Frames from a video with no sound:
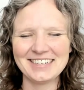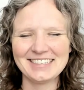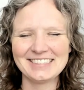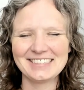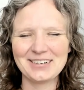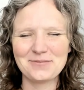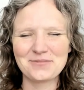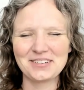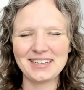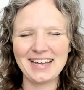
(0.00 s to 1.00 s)
some
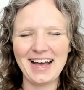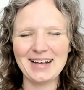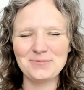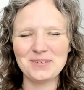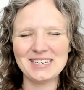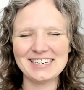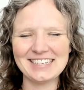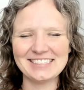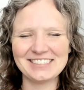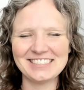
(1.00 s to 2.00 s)
really happy
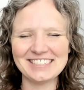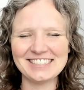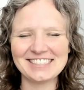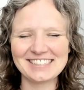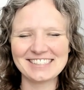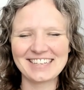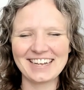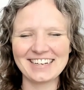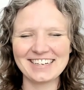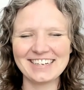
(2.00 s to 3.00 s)
energy just kind
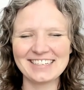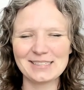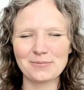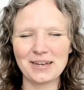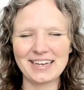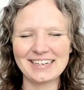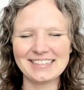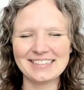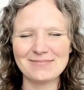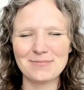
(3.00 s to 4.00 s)
of hits my
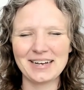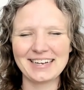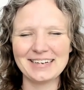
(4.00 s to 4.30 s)
my